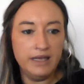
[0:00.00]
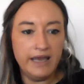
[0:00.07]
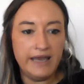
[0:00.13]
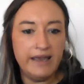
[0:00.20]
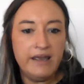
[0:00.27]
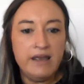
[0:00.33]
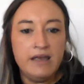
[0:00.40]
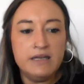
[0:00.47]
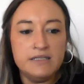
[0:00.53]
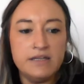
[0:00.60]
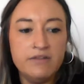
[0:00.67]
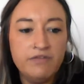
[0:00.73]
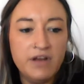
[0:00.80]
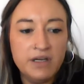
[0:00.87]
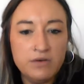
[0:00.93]
Okay, so
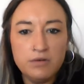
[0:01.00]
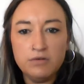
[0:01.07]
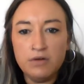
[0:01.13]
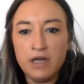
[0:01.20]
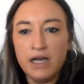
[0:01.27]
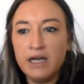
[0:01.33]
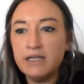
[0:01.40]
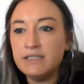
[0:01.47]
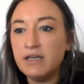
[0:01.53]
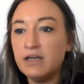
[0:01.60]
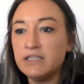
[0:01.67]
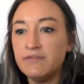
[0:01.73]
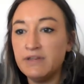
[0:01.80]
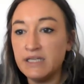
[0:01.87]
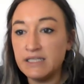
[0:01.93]
the final
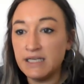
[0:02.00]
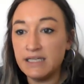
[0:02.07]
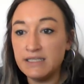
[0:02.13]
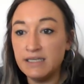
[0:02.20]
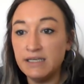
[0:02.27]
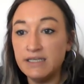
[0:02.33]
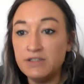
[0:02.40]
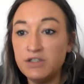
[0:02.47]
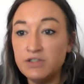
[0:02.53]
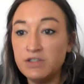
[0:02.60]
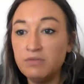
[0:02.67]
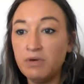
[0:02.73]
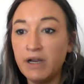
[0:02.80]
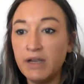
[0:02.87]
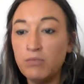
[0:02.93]
task for this lesson is just
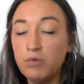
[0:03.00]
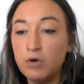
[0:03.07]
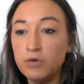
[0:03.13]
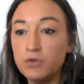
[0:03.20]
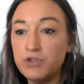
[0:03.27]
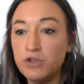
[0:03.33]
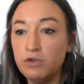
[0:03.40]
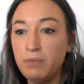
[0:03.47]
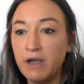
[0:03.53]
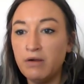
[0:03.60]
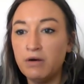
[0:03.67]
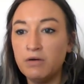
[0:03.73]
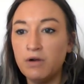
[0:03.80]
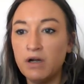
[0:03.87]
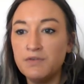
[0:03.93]
to write 1 or 2
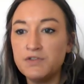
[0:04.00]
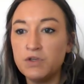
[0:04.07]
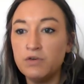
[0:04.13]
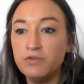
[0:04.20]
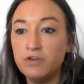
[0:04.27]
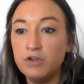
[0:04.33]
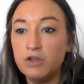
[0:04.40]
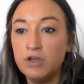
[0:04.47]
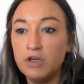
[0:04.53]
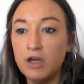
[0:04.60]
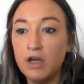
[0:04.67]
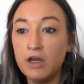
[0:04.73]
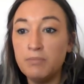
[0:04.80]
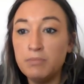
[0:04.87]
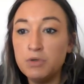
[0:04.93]
paragraphs of the
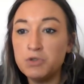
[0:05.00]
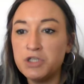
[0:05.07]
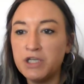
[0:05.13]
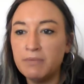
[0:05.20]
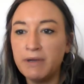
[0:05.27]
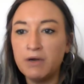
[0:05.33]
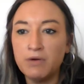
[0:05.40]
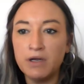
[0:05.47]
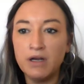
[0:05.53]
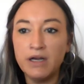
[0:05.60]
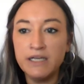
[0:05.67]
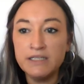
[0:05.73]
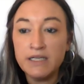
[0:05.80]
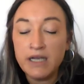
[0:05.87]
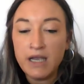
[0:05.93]
mooching about
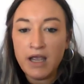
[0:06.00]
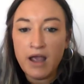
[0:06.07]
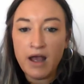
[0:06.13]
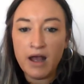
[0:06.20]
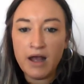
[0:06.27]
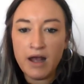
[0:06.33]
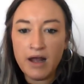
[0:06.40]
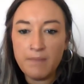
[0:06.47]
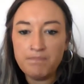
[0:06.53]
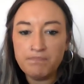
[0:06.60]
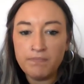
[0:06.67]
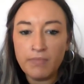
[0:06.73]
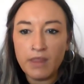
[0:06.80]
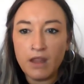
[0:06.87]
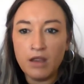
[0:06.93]
guide um,
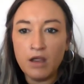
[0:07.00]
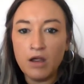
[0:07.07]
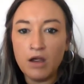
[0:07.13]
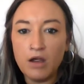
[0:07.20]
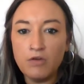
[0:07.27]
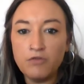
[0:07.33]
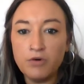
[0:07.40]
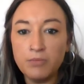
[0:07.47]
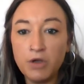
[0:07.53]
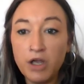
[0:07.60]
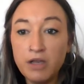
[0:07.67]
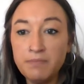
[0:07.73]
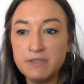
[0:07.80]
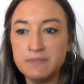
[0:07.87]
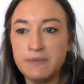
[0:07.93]
from your
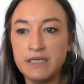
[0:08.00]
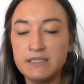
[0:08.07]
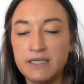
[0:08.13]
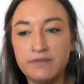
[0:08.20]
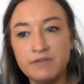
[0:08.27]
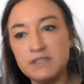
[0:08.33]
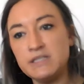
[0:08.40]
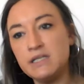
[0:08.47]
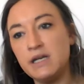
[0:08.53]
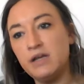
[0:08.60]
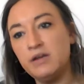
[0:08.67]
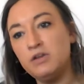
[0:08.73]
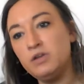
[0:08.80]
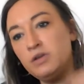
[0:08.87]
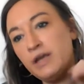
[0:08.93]
own perspective. So
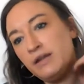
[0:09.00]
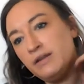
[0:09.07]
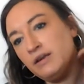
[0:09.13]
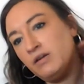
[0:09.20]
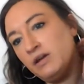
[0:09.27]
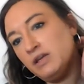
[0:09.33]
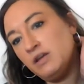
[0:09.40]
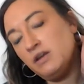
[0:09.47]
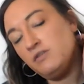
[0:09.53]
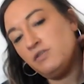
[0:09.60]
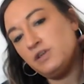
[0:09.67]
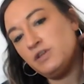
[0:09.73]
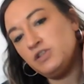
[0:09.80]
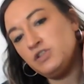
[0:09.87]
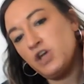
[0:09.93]
you get
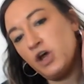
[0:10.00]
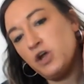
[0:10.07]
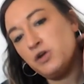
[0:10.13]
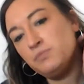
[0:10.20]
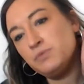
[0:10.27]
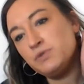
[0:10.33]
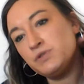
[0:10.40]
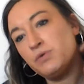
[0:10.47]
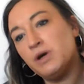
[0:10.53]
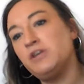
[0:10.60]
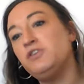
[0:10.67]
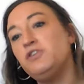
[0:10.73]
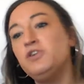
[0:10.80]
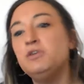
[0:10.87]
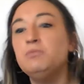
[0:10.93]
the tone was quite
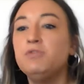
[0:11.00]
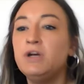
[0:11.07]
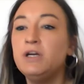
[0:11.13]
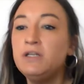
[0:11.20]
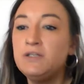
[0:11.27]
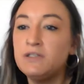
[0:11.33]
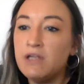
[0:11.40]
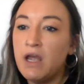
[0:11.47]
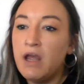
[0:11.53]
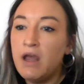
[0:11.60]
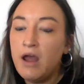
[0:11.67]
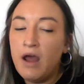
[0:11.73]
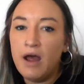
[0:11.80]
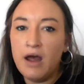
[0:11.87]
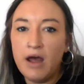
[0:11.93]
humorous,
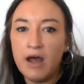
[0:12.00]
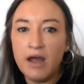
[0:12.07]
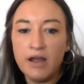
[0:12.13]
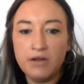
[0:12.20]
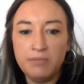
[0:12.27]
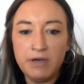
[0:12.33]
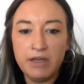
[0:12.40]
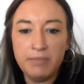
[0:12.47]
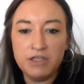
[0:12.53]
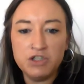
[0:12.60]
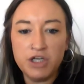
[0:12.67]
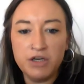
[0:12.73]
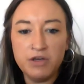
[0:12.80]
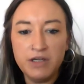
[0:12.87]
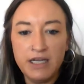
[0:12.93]
a little bit
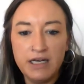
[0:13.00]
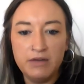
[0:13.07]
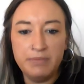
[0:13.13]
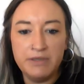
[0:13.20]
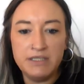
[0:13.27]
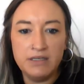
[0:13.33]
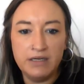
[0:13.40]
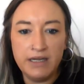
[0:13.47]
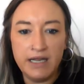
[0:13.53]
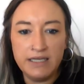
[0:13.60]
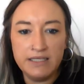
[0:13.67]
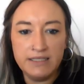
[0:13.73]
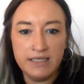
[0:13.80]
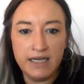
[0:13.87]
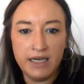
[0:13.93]
jokey, a little bit
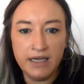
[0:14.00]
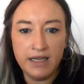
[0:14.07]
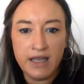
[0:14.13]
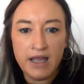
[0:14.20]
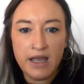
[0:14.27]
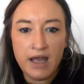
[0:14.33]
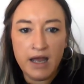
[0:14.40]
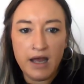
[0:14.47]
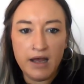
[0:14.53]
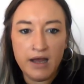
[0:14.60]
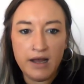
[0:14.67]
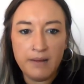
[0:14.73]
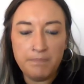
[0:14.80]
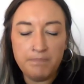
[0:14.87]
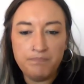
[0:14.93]
sarcastic.
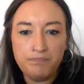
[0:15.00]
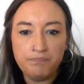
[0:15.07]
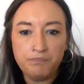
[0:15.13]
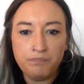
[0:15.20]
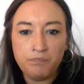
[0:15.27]
Um,